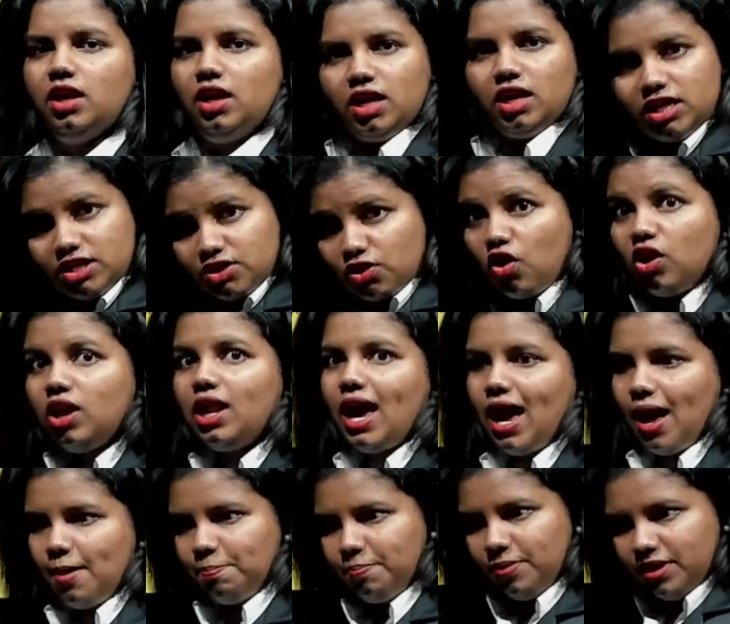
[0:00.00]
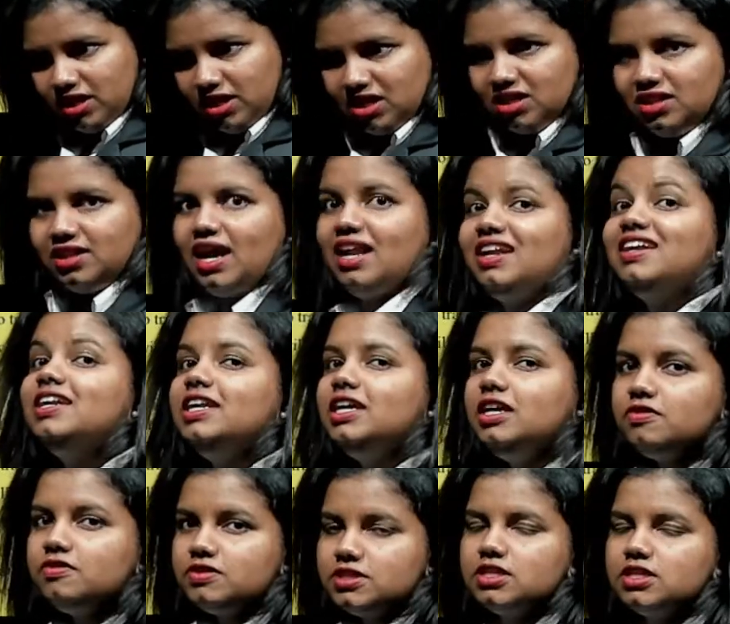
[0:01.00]
It all happened in that
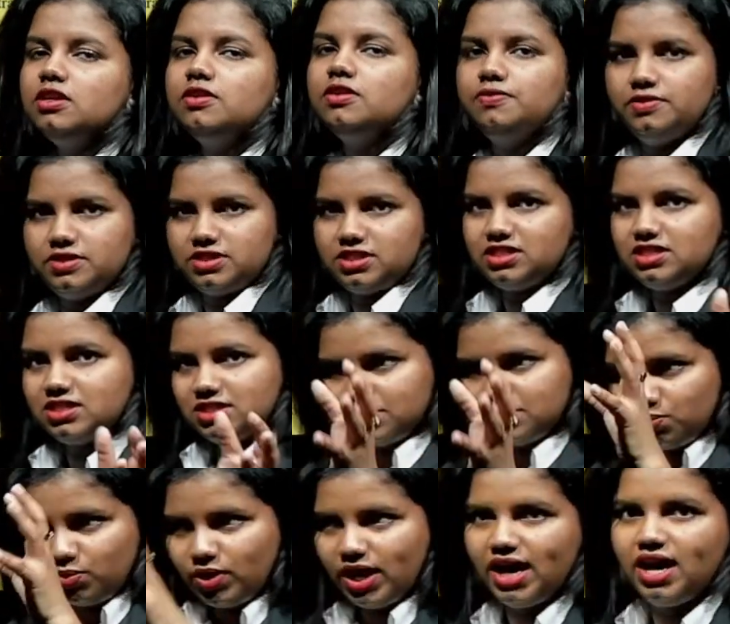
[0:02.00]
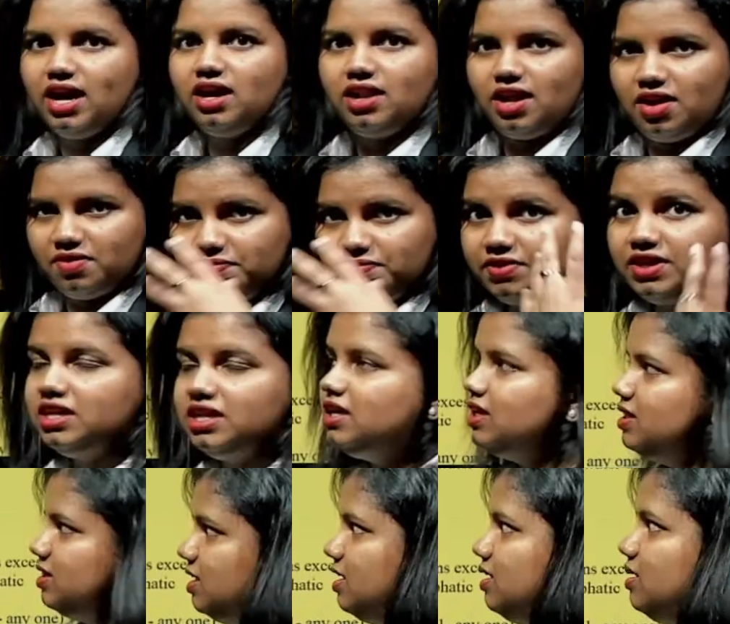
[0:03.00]
leaf surface. It is where
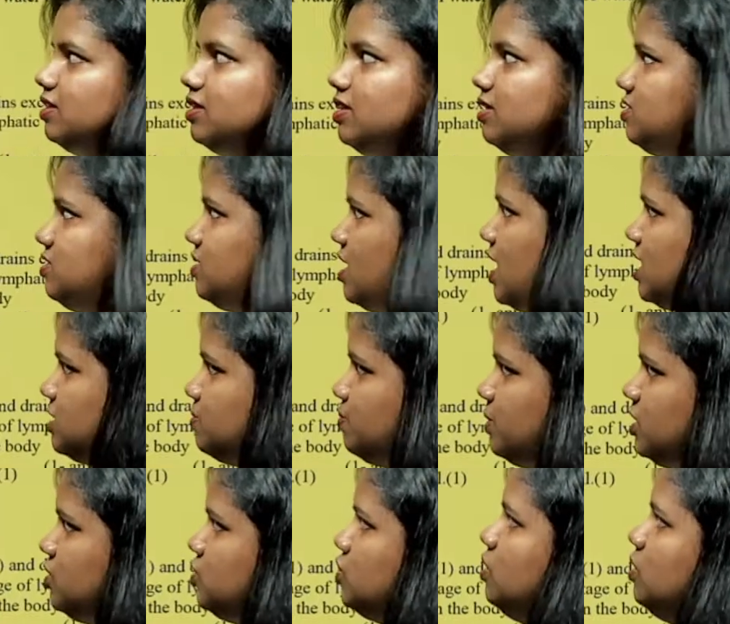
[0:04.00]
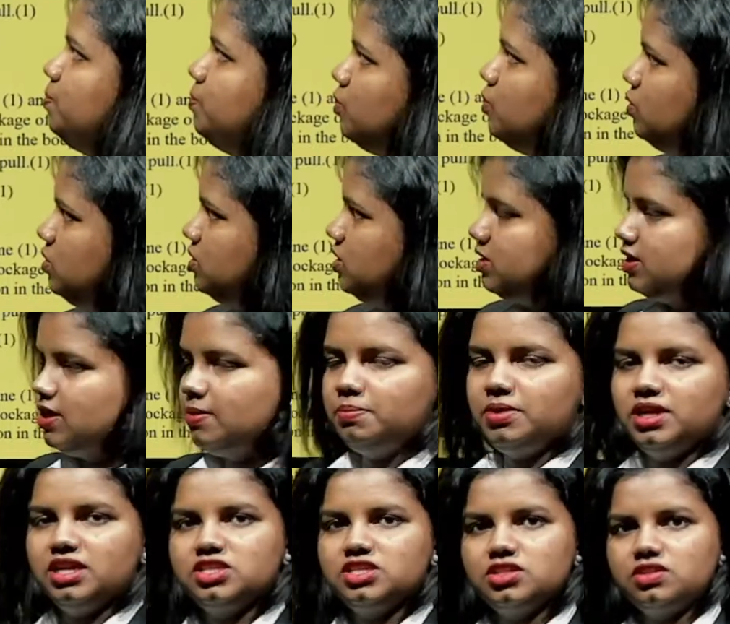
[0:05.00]
everything, the transpirational pull, the
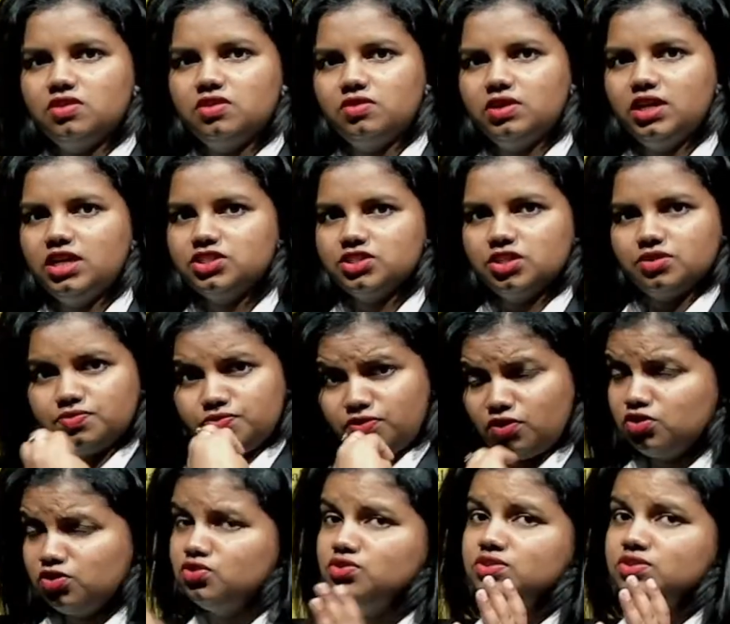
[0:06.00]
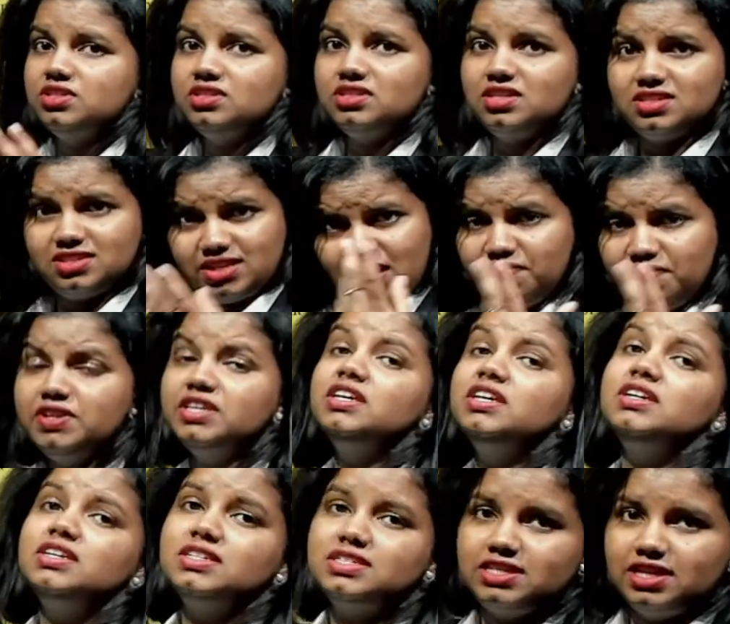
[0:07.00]
temperature regulation, photosynthesis, everything
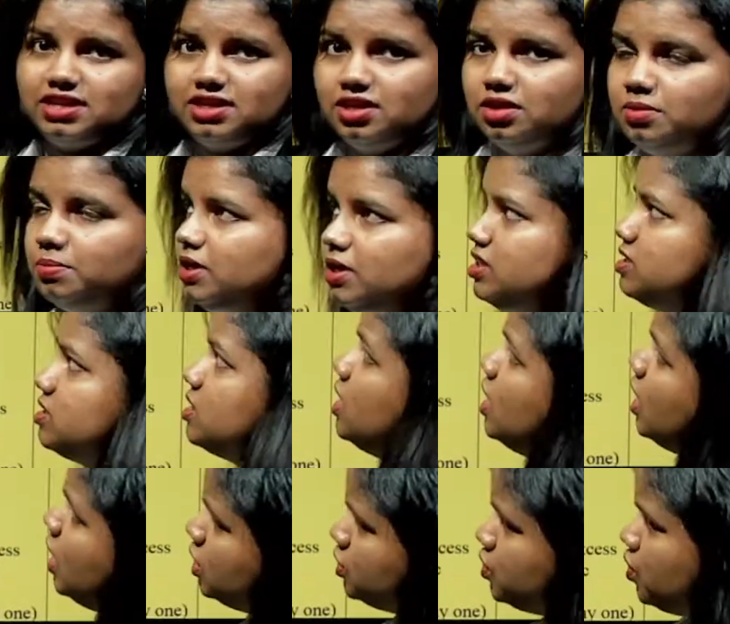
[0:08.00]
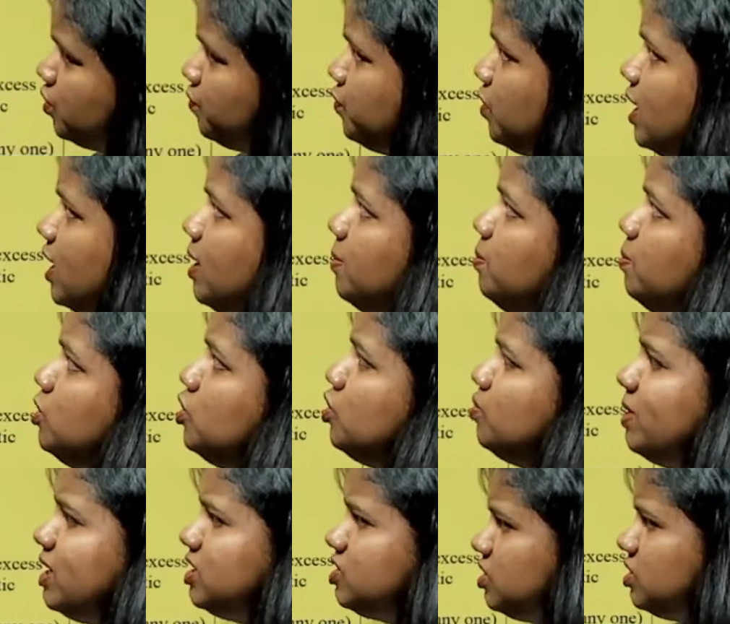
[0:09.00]
is taking place. So if you're able to
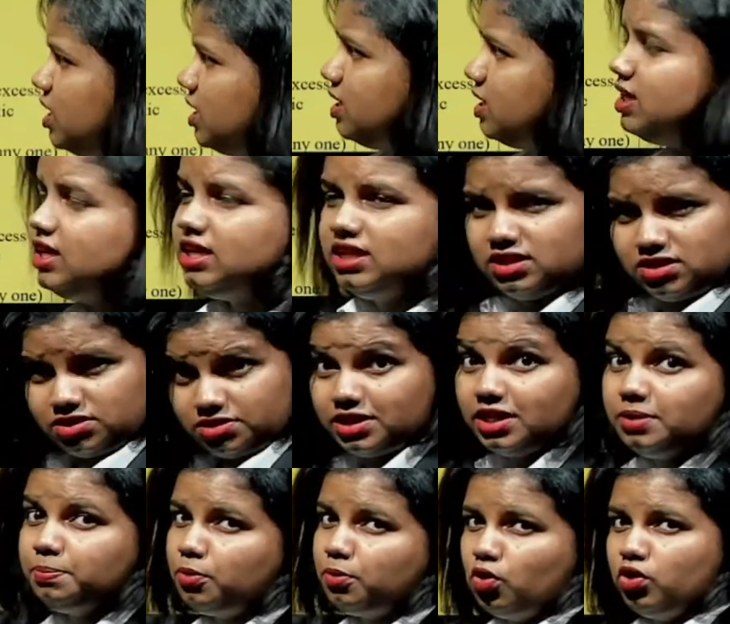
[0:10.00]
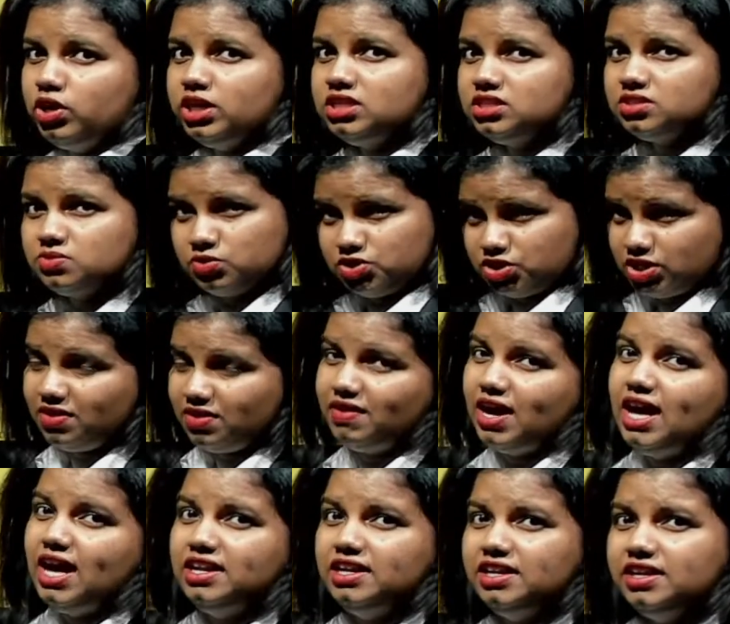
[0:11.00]
mention any 3 points which are
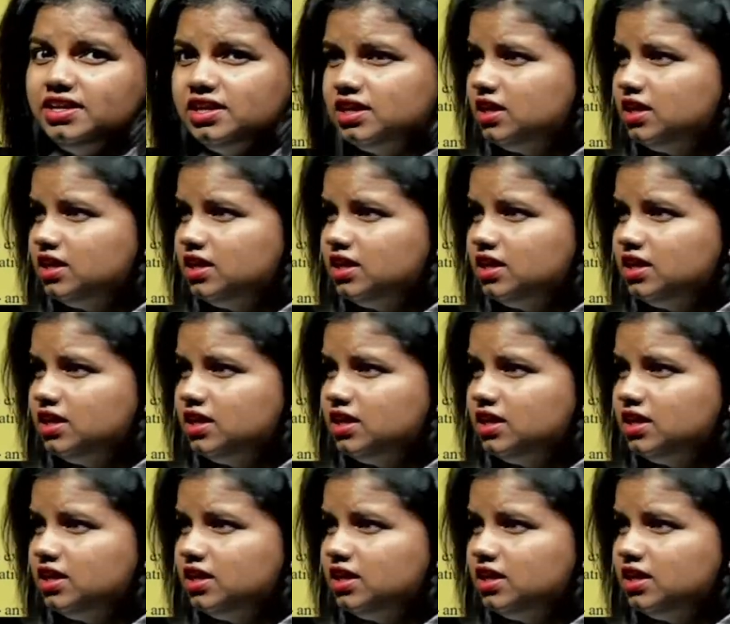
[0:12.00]
valid,